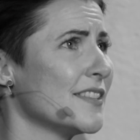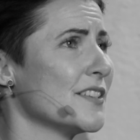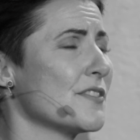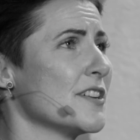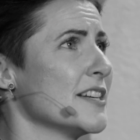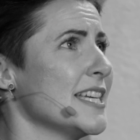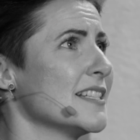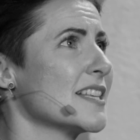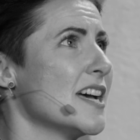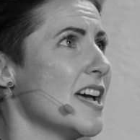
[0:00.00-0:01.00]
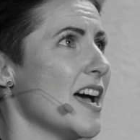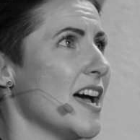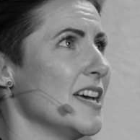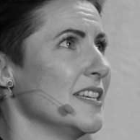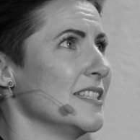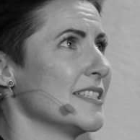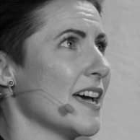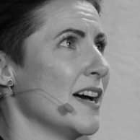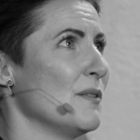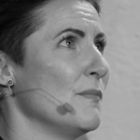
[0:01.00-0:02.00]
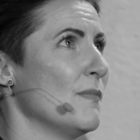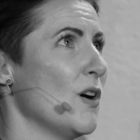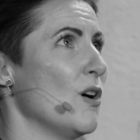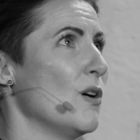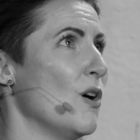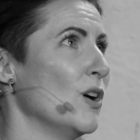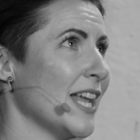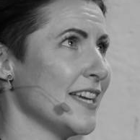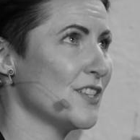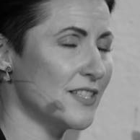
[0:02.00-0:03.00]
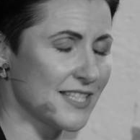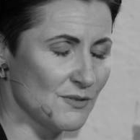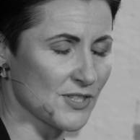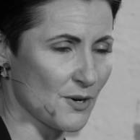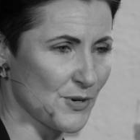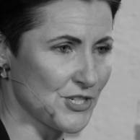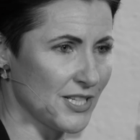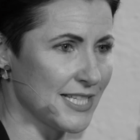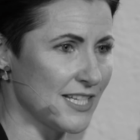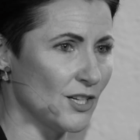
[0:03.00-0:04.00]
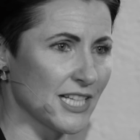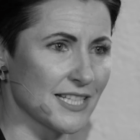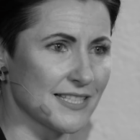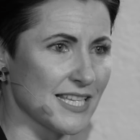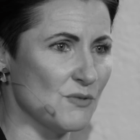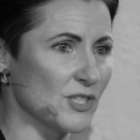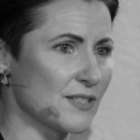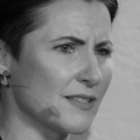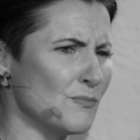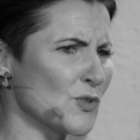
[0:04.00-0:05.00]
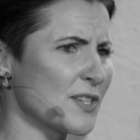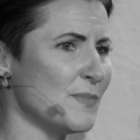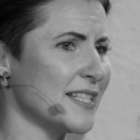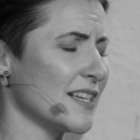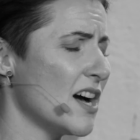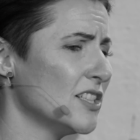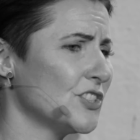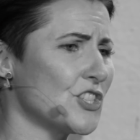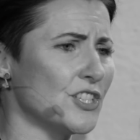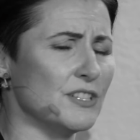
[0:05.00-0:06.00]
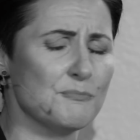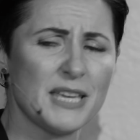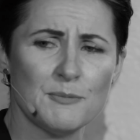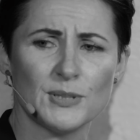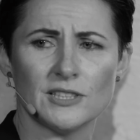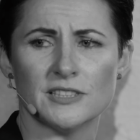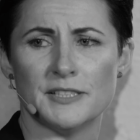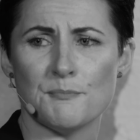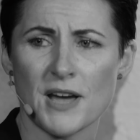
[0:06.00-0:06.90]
30s. And all I could see was opportunity. All I could see was the most amazing culture and people and